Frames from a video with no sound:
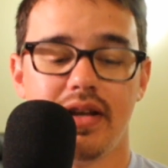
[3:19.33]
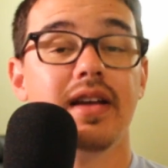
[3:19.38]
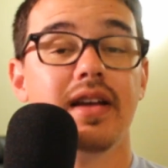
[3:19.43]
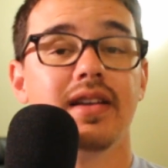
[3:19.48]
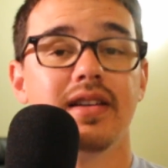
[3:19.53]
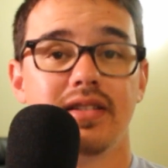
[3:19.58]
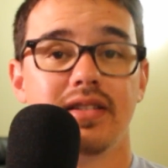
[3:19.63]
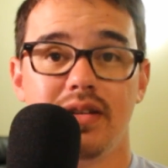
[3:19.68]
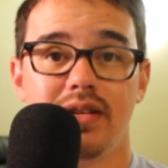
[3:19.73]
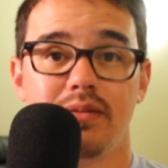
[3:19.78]

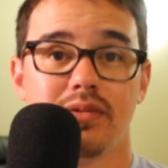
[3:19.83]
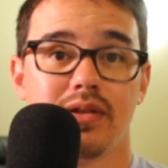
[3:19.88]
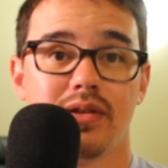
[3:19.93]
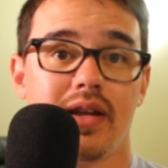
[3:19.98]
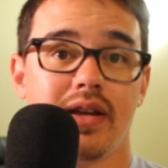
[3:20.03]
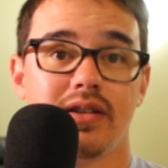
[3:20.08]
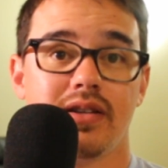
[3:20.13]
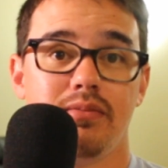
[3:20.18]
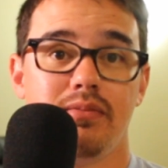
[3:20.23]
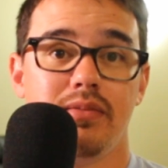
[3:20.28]
seems like
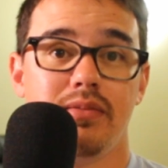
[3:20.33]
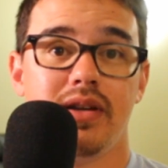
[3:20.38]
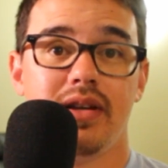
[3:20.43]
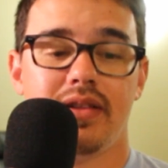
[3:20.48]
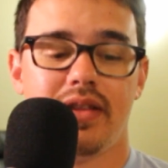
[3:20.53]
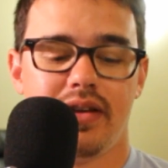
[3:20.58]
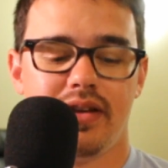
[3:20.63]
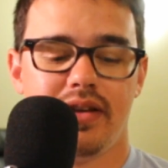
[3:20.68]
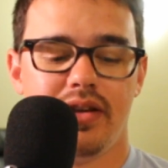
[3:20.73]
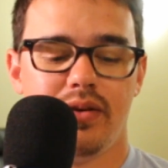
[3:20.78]
to me that
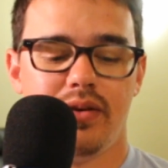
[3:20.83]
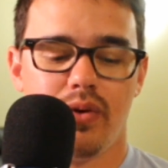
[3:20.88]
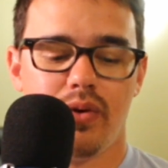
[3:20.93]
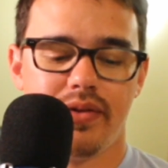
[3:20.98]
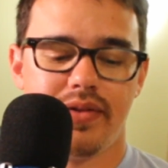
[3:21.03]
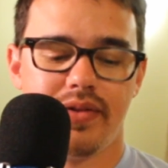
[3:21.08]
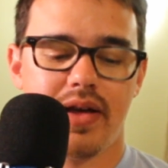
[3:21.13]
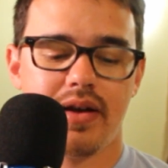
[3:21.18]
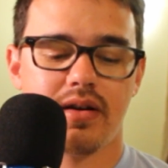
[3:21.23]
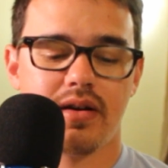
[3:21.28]
he won
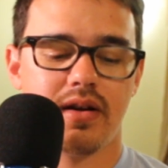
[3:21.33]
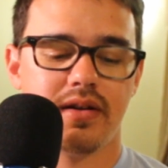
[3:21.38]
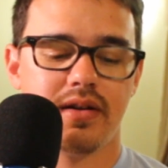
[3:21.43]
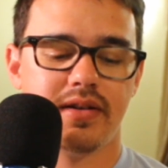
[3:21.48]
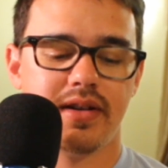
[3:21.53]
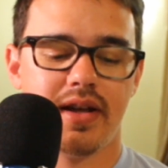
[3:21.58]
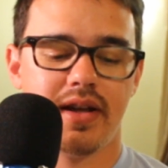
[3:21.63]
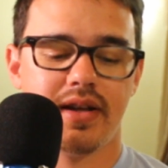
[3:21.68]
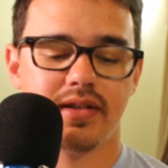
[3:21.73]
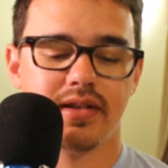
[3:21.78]
that
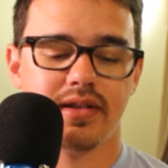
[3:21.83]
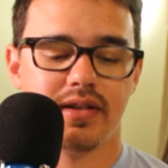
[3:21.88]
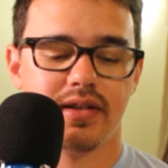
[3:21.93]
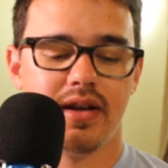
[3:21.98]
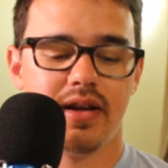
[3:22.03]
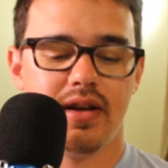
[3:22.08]
contest,